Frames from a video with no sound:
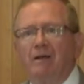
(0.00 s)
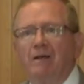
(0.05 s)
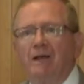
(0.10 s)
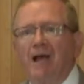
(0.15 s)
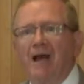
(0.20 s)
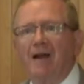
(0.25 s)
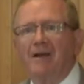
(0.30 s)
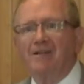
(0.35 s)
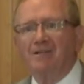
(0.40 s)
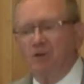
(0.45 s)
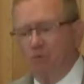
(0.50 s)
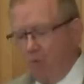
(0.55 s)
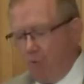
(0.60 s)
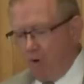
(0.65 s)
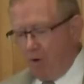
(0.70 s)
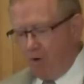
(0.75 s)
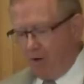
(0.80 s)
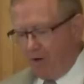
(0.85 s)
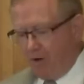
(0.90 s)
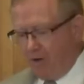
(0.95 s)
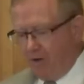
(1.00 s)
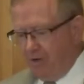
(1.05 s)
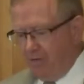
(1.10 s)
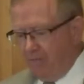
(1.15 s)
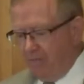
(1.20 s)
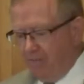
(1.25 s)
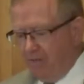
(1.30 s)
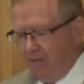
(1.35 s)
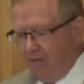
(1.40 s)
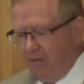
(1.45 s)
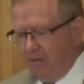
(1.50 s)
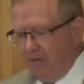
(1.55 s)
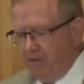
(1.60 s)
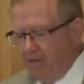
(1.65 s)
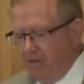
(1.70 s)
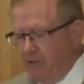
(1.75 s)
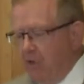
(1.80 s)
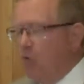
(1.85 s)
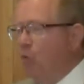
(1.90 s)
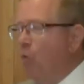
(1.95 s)
How does it work?
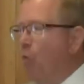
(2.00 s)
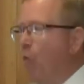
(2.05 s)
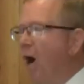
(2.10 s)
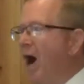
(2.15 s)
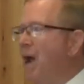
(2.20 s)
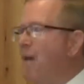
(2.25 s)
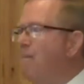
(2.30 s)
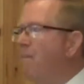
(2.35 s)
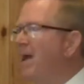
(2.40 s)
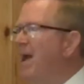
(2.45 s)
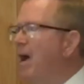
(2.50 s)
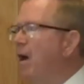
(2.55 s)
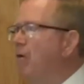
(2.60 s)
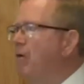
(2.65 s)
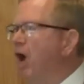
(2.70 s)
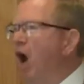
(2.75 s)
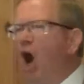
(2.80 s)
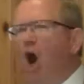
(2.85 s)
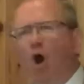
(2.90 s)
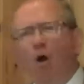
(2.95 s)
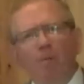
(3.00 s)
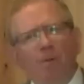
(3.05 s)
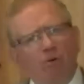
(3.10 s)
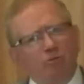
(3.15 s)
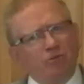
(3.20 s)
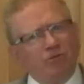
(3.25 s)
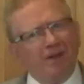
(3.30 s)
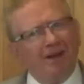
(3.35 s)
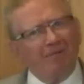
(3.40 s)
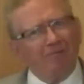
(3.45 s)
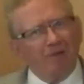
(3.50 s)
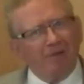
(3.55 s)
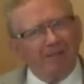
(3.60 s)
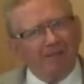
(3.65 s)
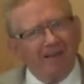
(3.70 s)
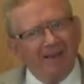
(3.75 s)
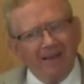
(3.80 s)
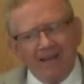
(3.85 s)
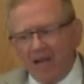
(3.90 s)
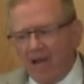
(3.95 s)
You wipe out almost
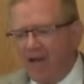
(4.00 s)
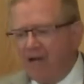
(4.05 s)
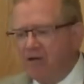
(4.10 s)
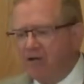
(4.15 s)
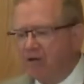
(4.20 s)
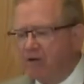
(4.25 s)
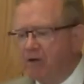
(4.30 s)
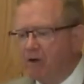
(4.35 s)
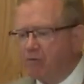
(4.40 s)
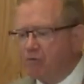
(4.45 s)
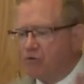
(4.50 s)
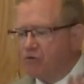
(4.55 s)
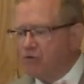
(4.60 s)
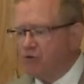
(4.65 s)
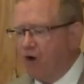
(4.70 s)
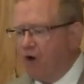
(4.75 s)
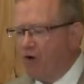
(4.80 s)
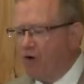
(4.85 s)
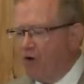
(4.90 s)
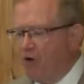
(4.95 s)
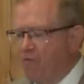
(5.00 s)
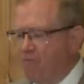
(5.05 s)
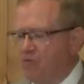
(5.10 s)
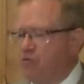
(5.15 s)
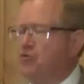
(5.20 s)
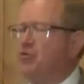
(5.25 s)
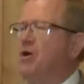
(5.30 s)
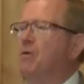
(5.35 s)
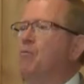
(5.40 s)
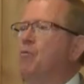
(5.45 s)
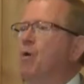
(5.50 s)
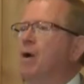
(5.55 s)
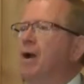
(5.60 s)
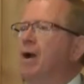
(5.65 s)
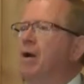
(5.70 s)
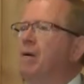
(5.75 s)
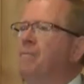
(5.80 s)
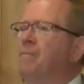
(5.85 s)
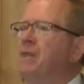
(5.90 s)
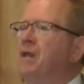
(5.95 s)
everything and you go start over
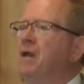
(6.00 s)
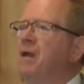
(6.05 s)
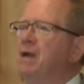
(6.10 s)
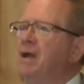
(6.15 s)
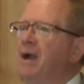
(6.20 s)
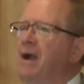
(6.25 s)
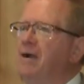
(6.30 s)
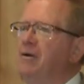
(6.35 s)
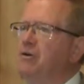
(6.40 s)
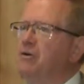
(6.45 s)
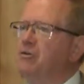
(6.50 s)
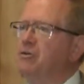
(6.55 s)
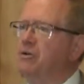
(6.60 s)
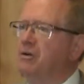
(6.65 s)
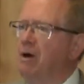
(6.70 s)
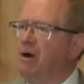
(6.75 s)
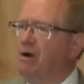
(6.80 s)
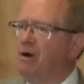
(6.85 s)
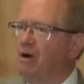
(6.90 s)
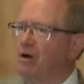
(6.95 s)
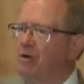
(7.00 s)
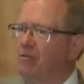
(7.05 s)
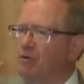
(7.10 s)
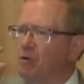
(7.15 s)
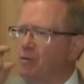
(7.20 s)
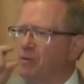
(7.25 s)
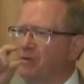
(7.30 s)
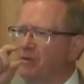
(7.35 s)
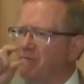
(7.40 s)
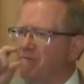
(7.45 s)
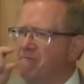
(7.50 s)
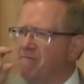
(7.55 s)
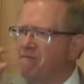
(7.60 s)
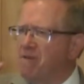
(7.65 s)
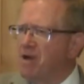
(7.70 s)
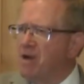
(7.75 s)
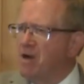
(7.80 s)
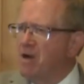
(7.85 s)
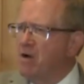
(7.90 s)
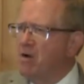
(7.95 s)
somewhere, and you start over with a
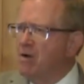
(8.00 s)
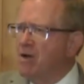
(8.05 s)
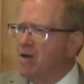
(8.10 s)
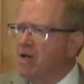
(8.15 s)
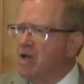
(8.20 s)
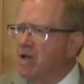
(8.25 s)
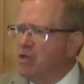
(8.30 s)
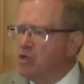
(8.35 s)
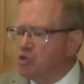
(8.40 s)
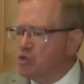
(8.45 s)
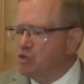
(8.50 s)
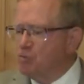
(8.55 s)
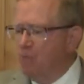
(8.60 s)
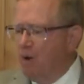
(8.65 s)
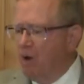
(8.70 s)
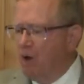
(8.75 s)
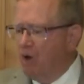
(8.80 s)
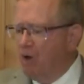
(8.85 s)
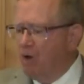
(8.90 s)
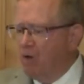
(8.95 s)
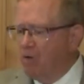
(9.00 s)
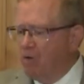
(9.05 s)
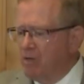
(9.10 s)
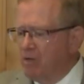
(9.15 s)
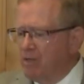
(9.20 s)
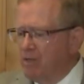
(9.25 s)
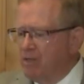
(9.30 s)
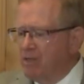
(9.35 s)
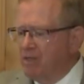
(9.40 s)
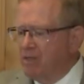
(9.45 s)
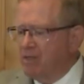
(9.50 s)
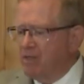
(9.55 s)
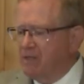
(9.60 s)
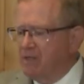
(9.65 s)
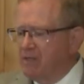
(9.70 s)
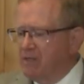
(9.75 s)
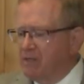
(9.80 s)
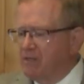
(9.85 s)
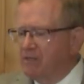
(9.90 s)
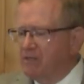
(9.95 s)
very small,
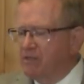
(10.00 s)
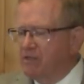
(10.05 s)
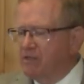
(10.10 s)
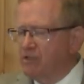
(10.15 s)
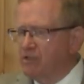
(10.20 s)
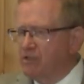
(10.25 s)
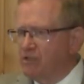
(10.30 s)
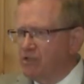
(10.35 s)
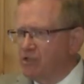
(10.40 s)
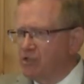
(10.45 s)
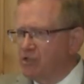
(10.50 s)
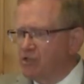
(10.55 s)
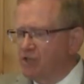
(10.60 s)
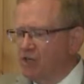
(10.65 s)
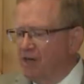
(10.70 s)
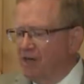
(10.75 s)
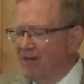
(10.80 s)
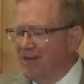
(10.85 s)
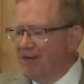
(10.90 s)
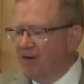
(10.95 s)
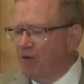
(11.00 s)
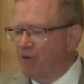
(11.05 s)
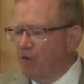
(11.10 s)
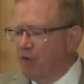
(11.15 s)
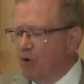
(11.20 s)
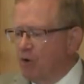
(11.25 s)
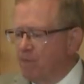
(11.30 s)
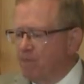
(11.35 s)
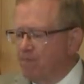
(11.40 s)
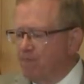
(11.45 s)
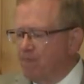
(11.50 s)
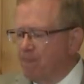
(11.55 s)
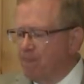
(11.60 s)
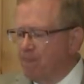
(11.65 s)
select group.